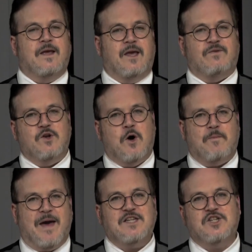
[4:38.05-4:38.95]
If you're not
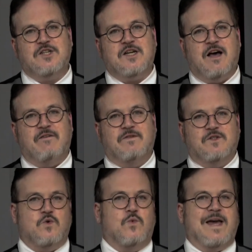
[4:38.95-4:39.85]
patient enough
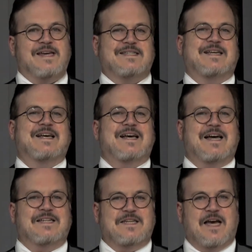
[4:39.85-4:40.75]
to wait
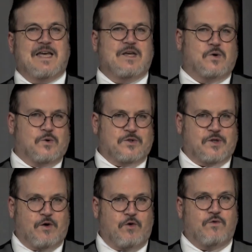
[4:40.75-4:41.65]
a day or
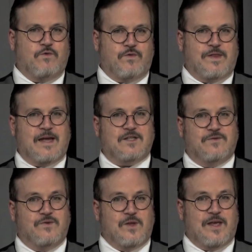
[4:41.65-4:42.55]
so for that to
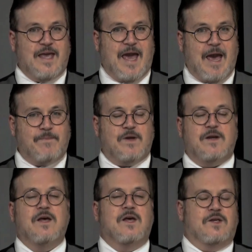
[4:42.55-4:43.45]
fully happen,
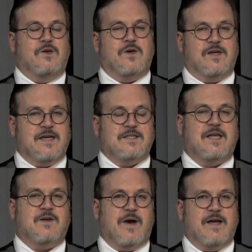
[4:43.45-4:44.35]
you can
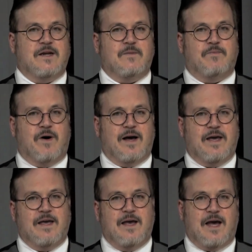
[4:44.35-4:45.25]
accelerate it
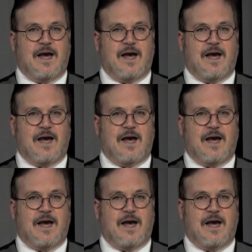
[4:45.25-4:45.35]
by